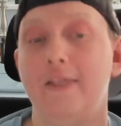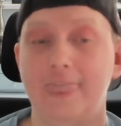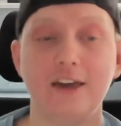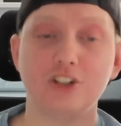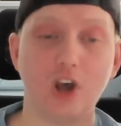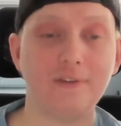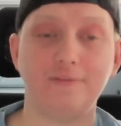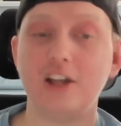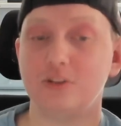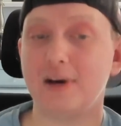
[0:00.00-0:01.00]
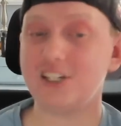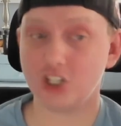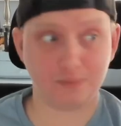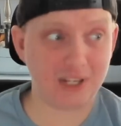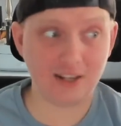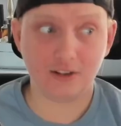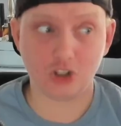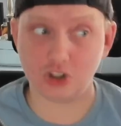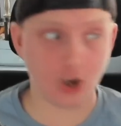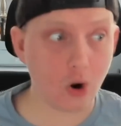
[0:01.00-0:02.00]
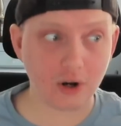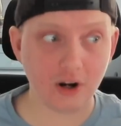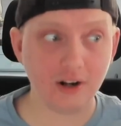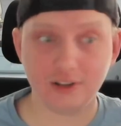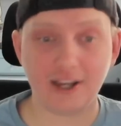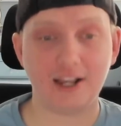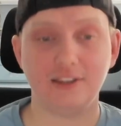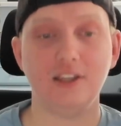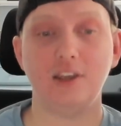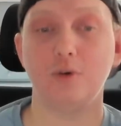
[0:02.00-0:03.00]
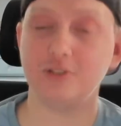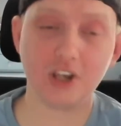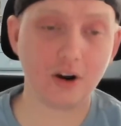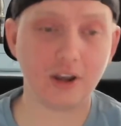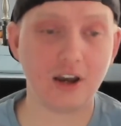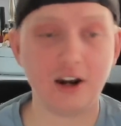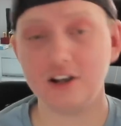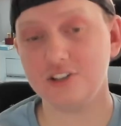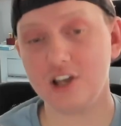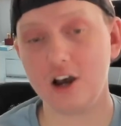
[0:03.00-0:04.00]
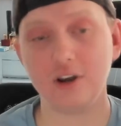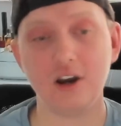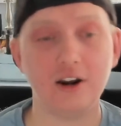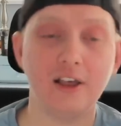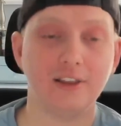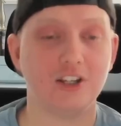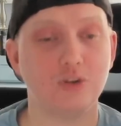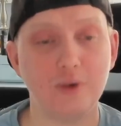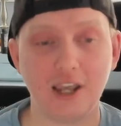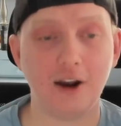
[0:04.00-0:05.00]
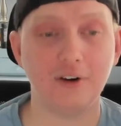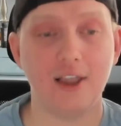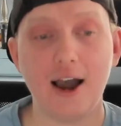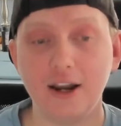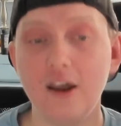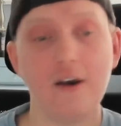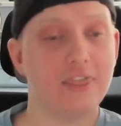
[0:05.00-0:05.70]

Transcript: Now, this offense might just be so good, like I think they will, so good, like Sweet Caroline,